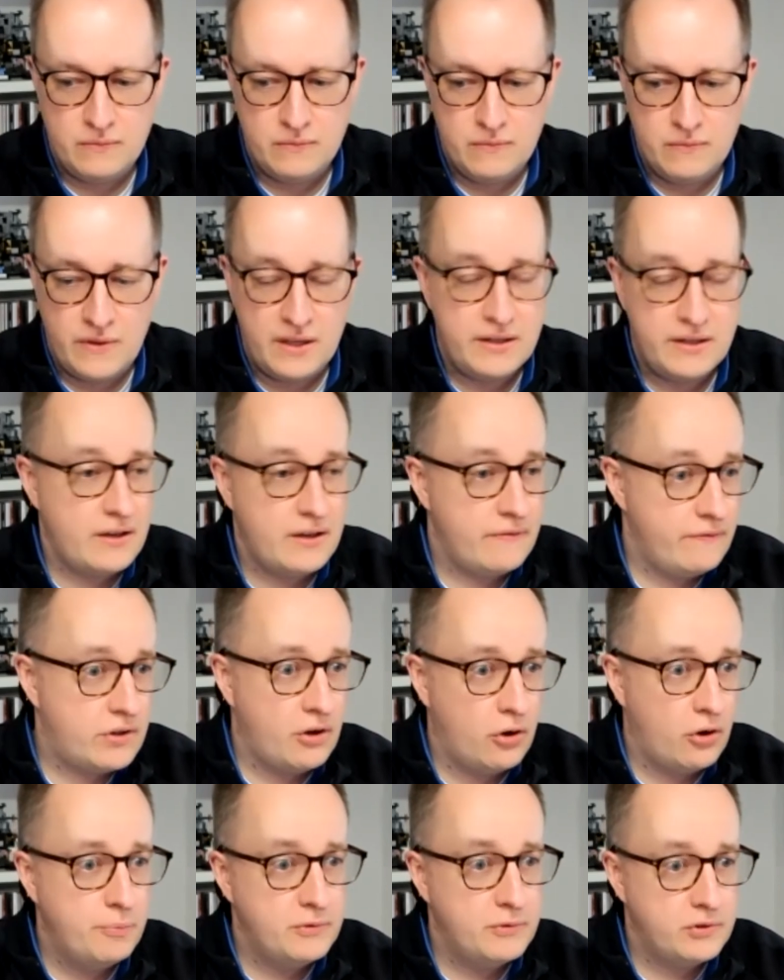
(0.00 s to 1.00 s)
that are very
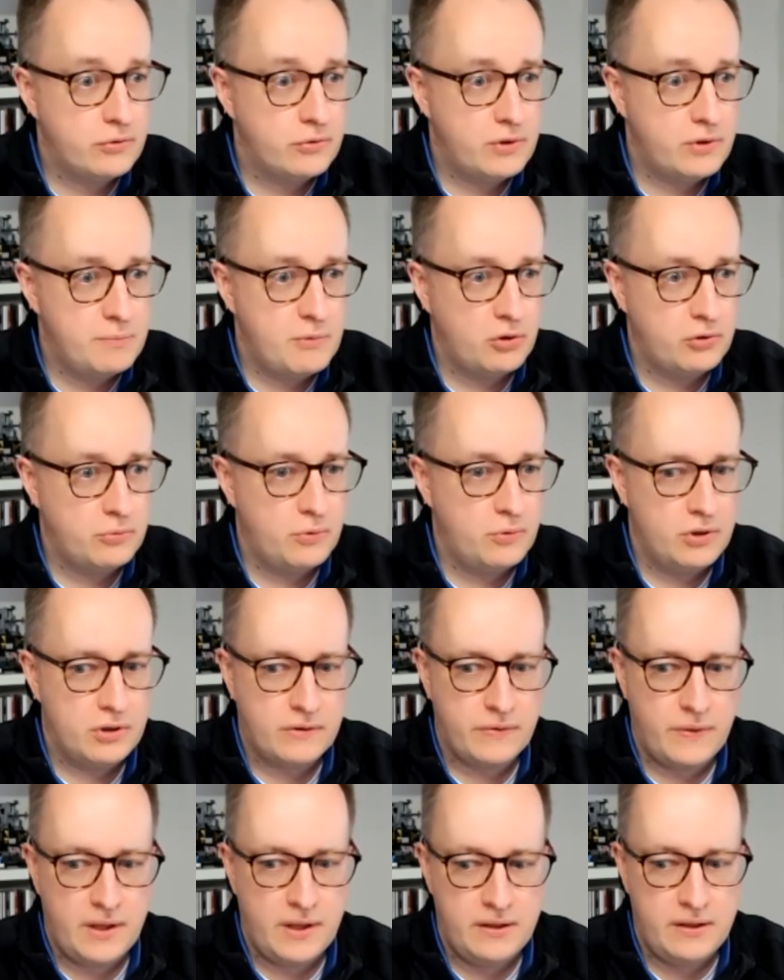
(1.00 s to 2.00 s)
open to remote work,
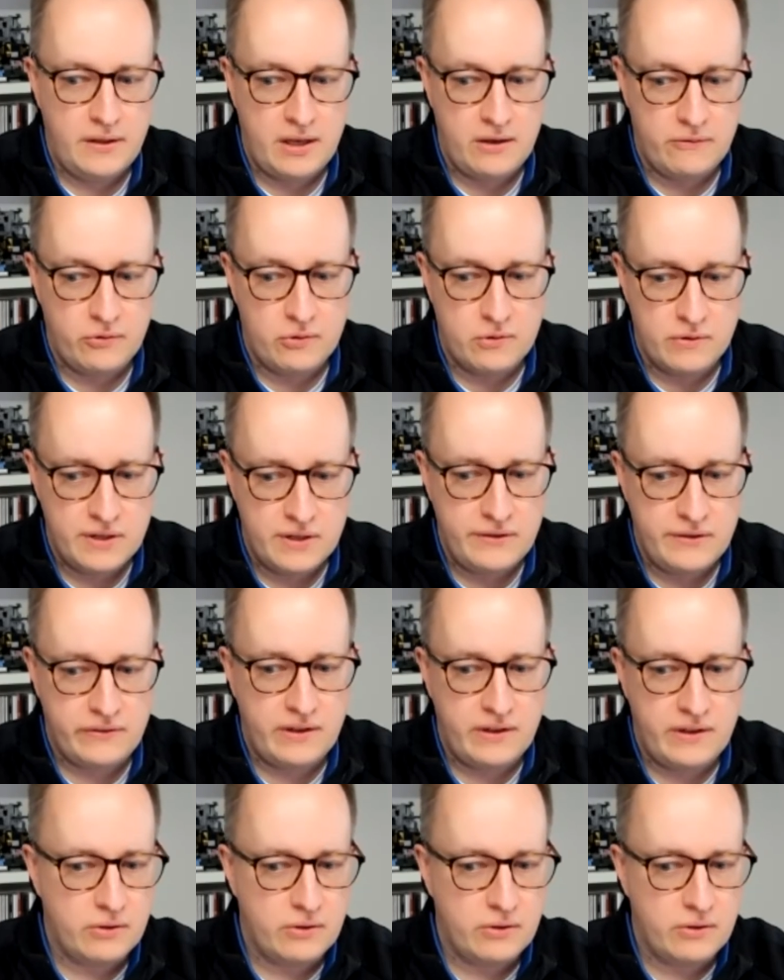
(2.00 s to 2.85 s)
they have already said,